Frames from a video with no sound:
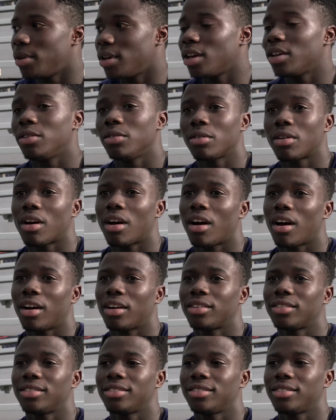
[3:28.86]
being in
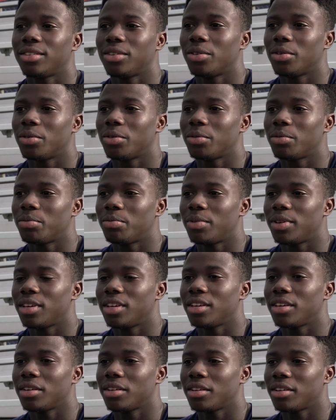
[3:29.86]
UConn, you know,
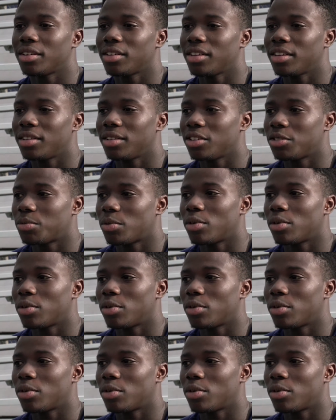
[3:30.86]
being uh, in this